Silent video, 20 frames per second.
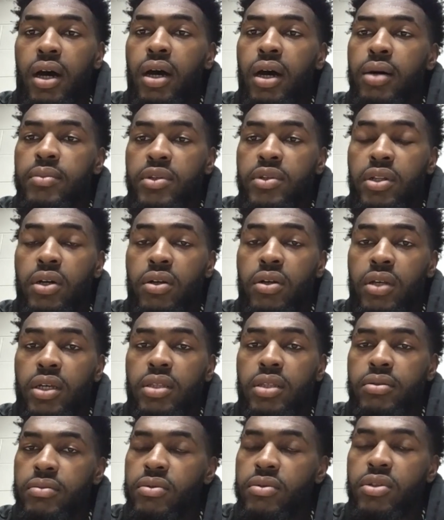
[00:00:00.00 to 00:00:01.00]
you know,
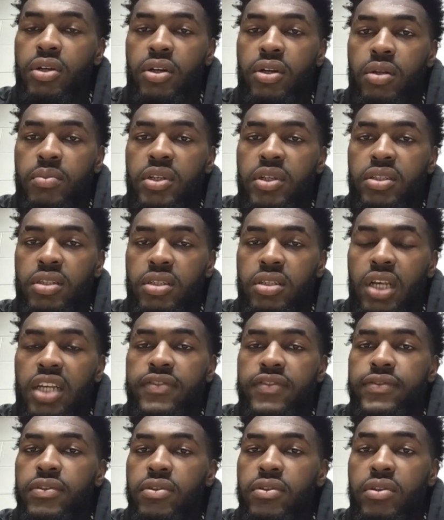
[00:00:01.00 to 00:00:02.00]
you're going to be
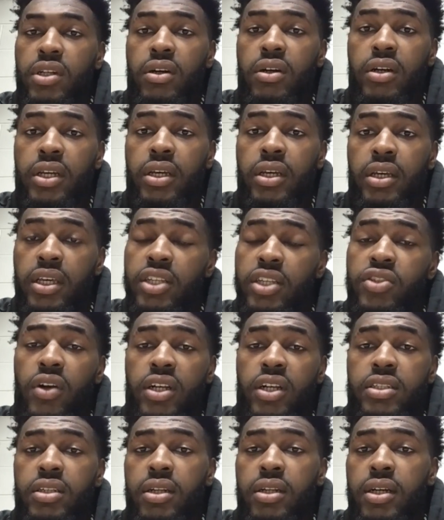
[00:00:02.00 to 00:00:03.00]
successful. You know, he
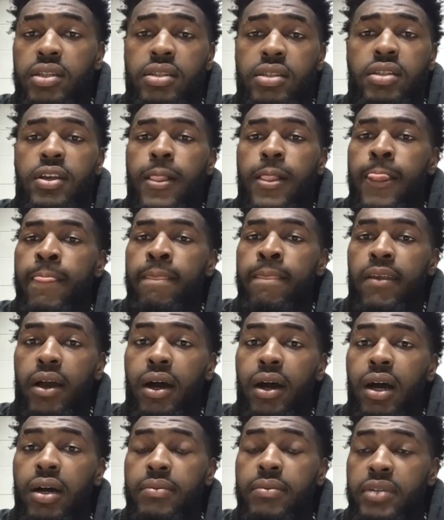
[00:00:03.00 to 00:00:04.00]
trusted us.
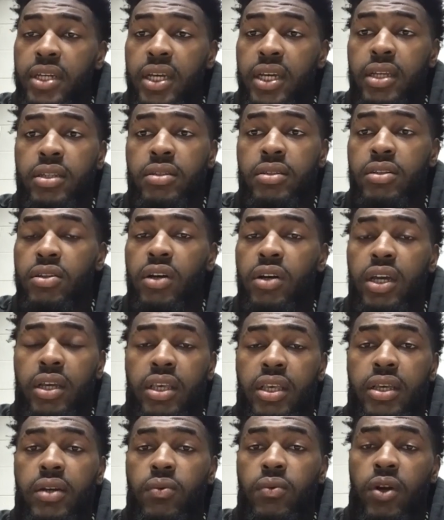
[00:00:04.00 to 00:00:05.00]
And you know,
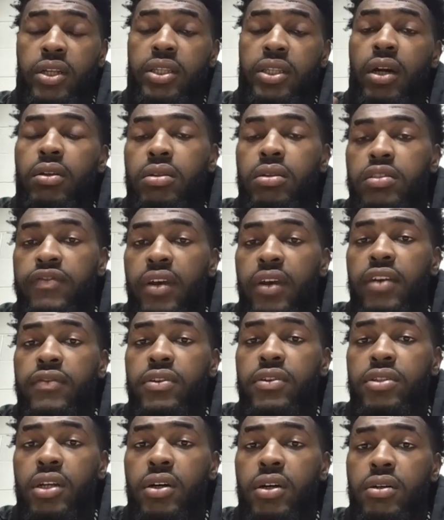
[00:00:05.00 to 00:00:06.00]
it worked out in his
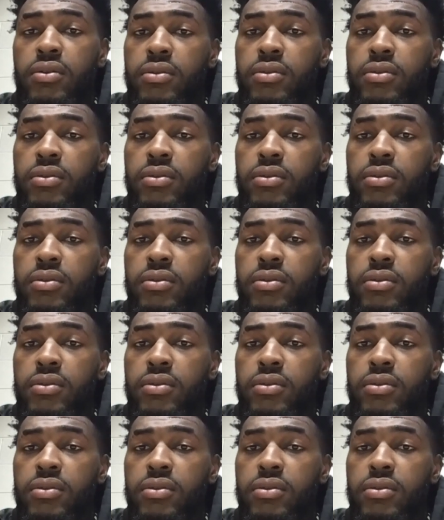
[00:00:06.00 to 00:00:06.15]
favor. So,